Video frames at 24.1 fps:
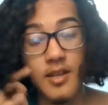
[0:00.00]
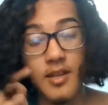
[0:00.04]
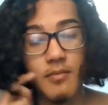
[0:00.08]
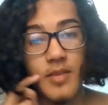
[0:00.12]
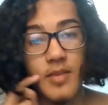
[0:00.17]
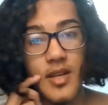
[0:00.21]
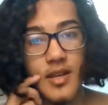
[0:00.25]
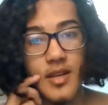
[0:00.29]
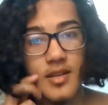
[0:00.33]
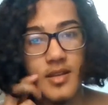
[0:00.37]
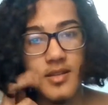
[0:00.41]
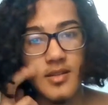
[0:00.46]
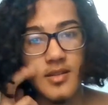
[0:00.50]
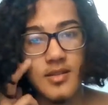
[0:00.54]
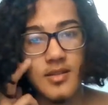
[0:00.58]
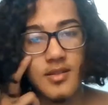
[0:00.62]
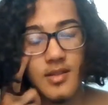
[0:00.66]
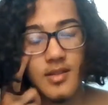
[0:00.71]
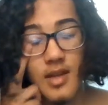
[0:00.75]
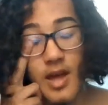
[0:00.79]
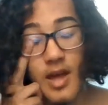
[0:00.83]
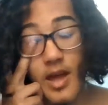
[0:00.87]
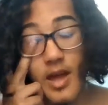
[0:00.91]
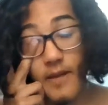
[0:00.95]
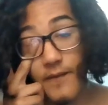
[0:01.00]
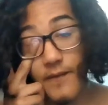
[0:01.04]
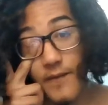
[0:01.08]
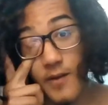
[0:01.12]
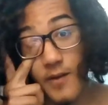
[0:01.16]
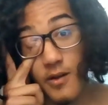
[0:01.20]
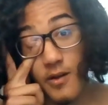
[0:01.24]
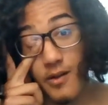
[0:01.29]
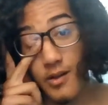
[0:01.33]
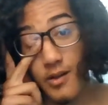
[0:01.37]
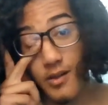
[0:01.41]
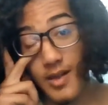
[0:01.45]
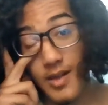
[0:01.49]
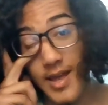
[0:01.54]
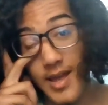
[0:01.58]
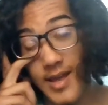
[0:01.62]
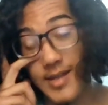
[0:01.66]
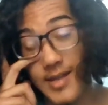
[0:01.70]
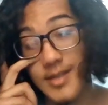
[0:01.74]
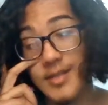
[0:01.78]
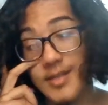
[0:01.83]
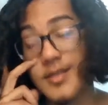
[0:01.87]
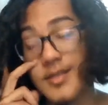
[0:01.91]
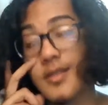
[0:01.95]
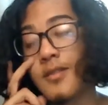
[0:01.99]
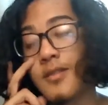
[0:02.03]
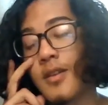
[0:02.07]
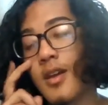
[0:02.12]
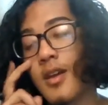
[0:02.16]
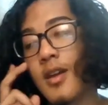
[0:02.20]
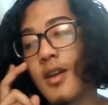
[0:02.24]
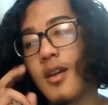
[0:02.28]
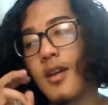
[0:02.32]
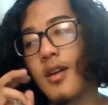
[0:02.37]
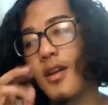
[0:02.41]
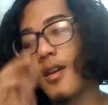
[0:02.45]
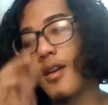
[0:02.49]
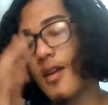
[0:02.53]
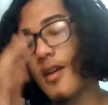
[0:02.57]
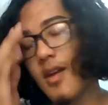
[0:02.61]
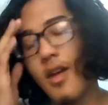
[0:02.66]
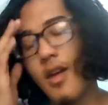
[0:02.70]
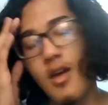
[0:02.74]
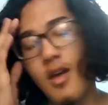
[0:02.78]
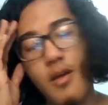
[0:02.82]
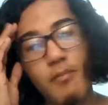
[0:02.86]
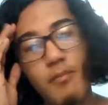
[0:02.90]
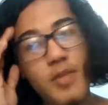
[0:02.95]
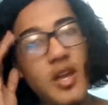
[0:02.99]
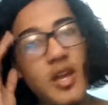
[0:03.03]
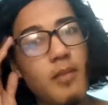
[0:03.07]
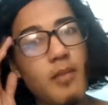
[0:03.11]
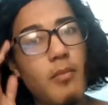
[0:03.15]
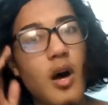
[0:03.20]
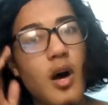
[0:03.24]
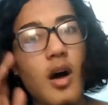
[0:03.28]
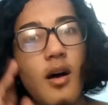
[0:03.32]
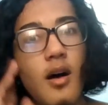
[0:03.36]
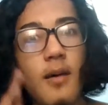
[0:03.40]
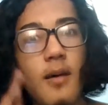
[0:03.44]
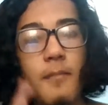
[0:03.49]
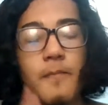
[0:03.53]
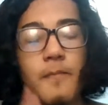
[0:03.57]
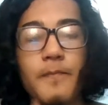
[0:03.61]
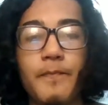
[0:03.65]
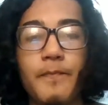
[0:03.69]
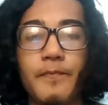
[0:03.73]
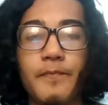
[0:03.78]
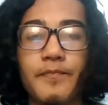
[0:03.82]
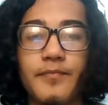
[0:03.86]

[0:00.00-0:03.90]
because I feel as Big Mom